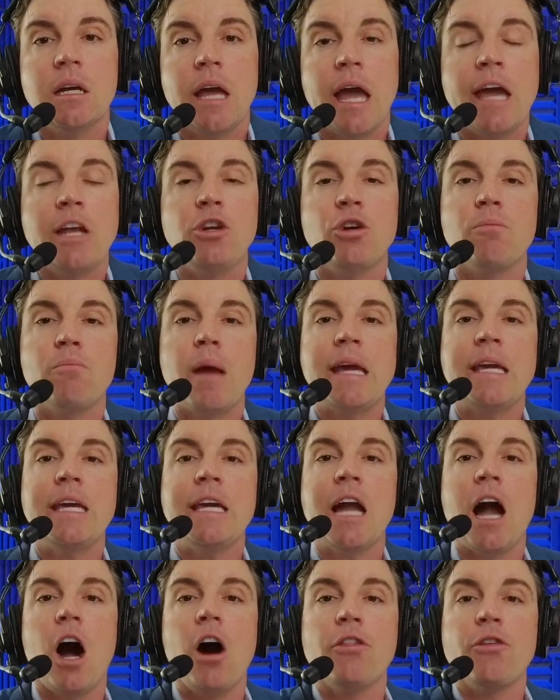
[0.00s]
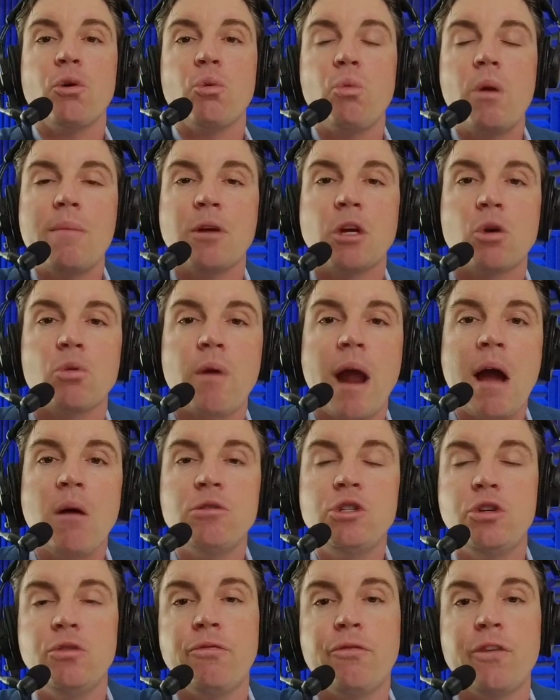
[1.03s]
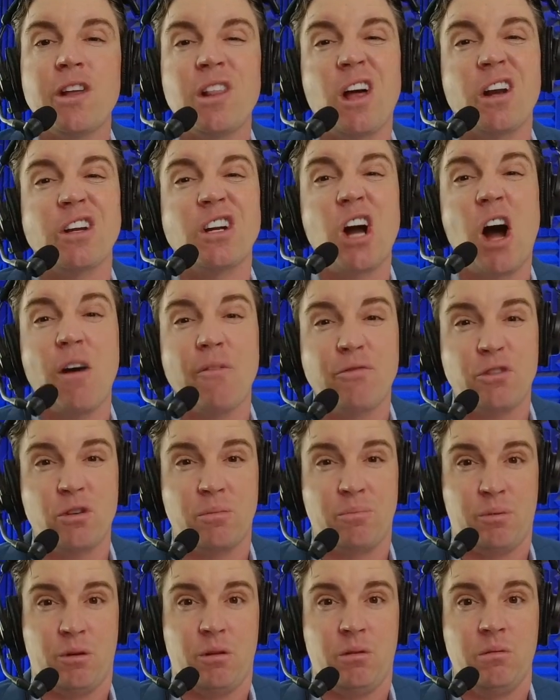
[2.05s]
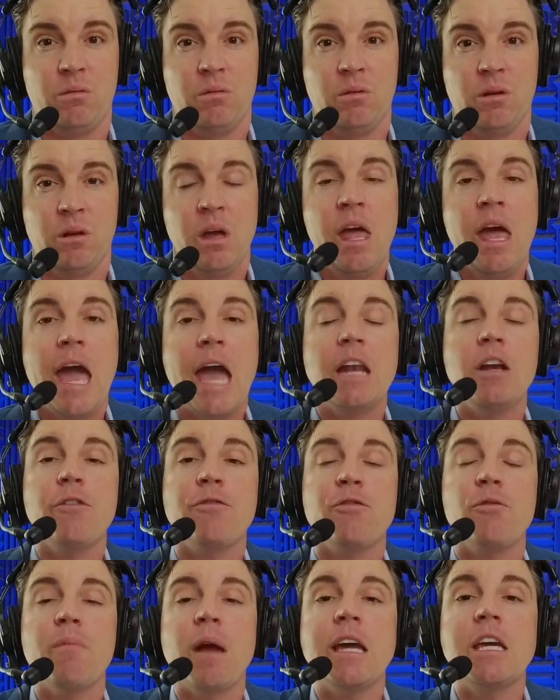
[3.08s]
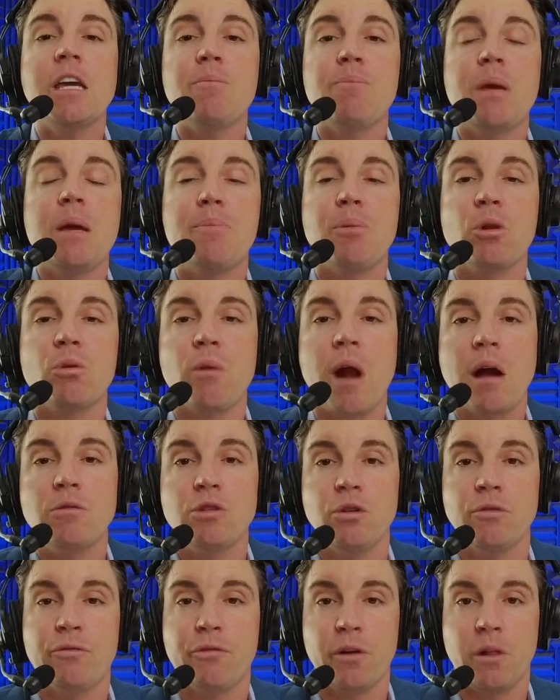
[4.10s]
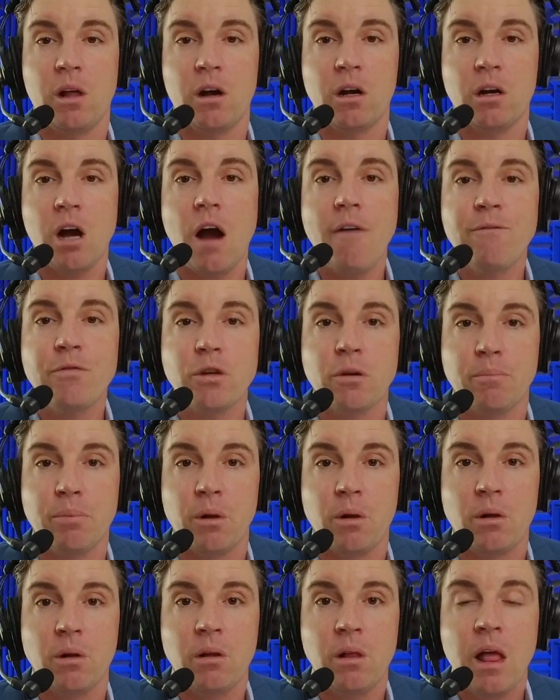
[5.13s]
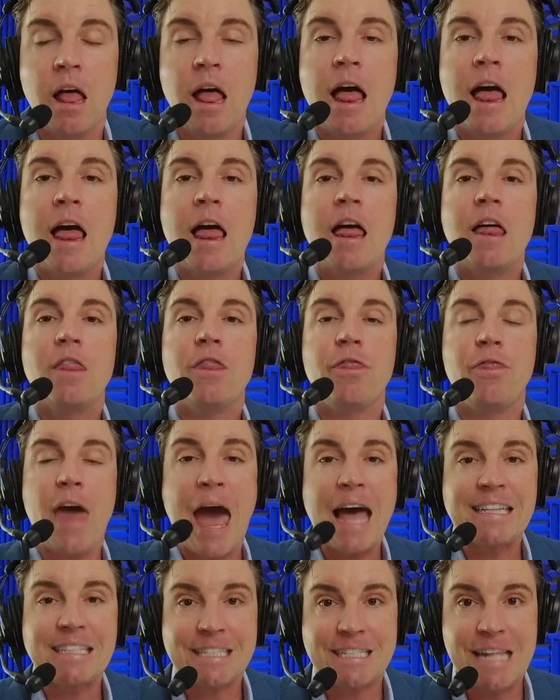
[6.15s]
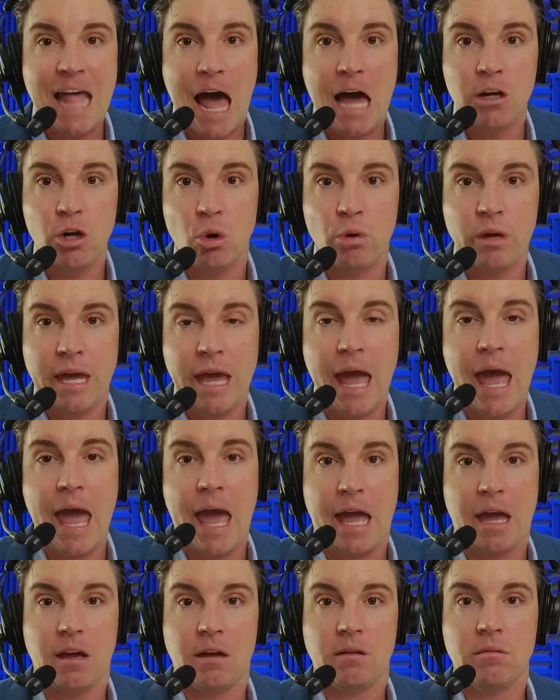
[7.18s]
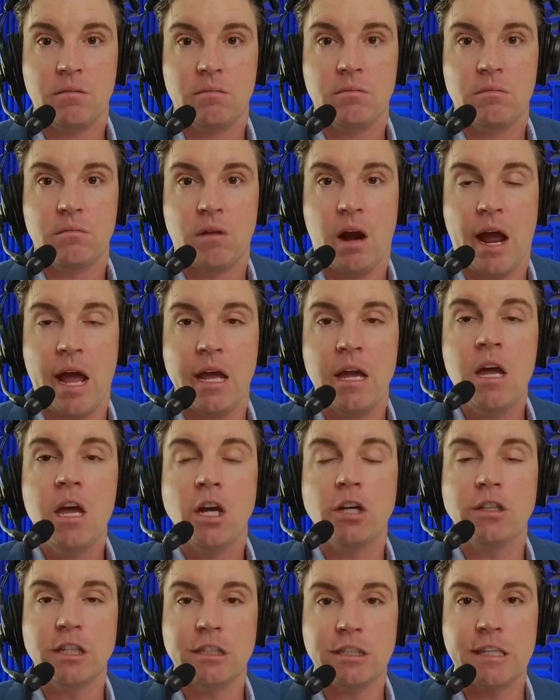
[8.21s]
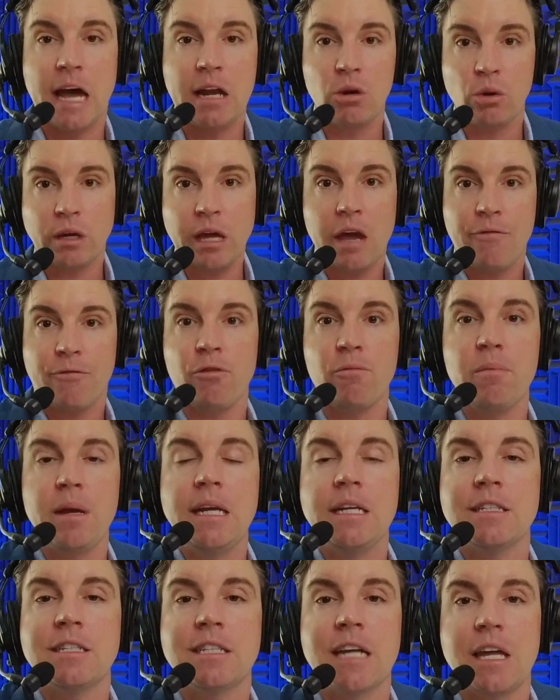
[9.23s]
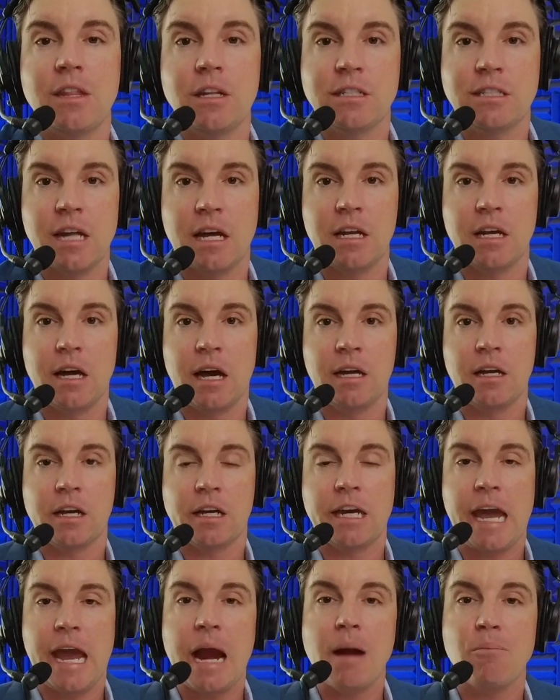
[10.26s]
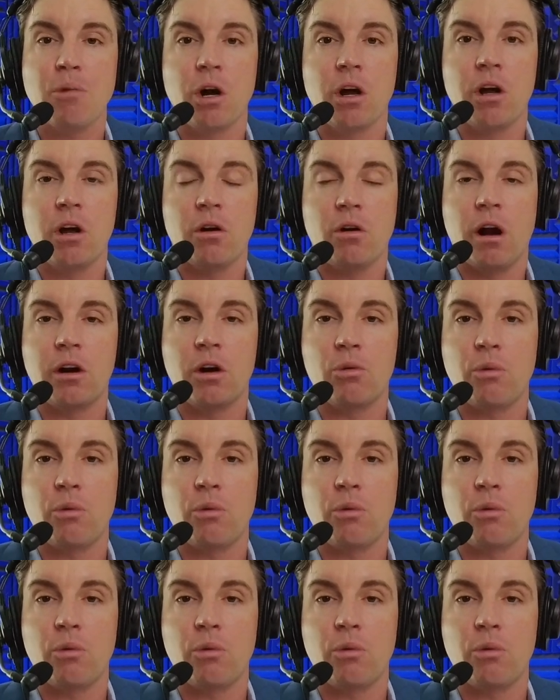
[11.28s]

And you're making other women around you feel uncomfortable. And if you're making people around you feel uncomfortable, that's not okay right? Because it's not okay for me to say this on a, on a camera or on a